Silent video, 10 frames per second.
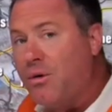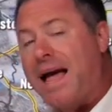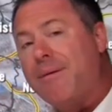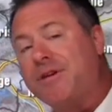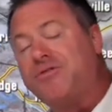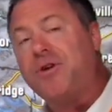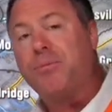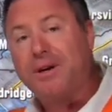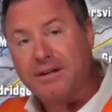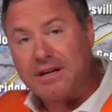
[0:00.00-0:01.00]
in the atmosphere
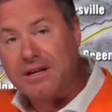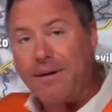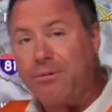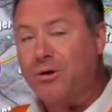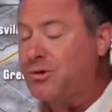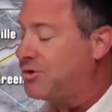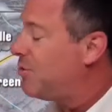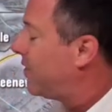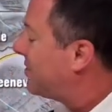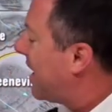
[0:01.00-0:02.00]
because high pressures
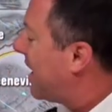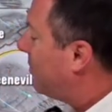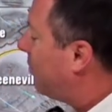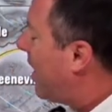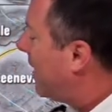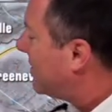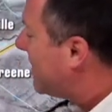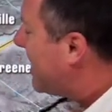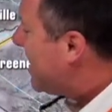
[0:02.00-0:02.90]
to our south and west.